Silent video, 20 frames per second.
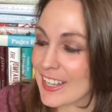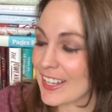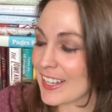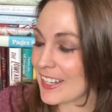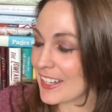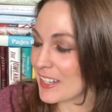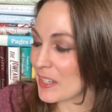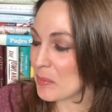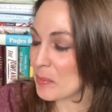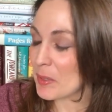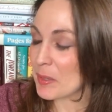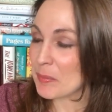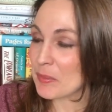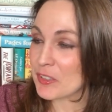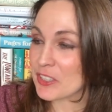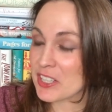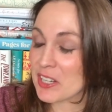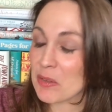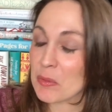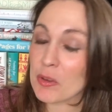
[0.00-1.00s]
uh, but
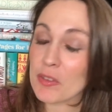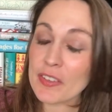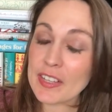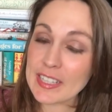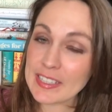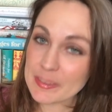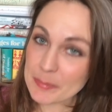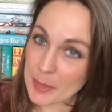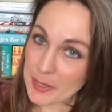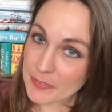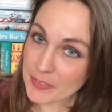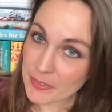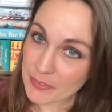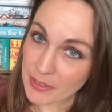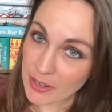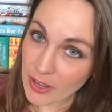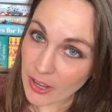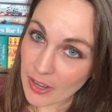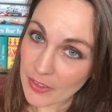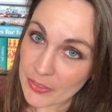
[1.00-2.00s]
Virginia Woolf is my
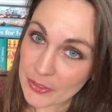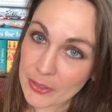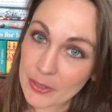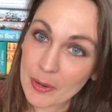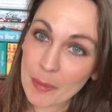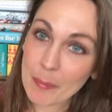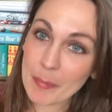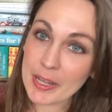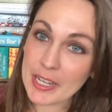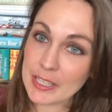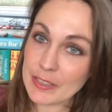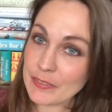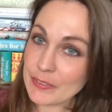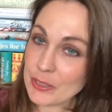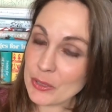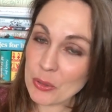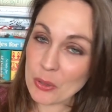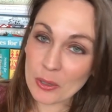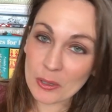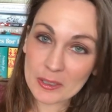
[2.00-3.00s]
favorite author. Many of
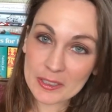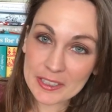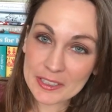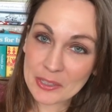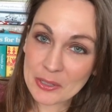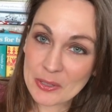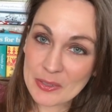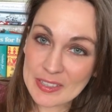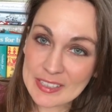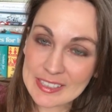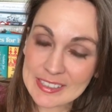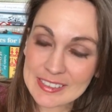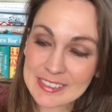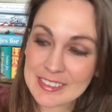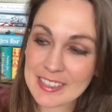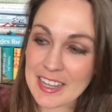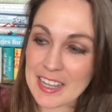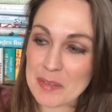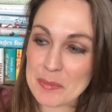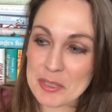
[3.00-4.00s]
you already know
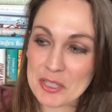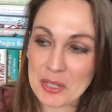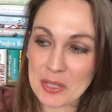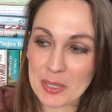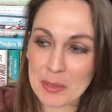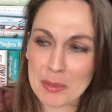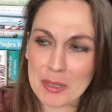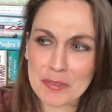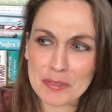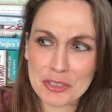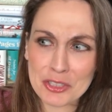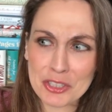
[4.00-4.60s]
this. I've been talking about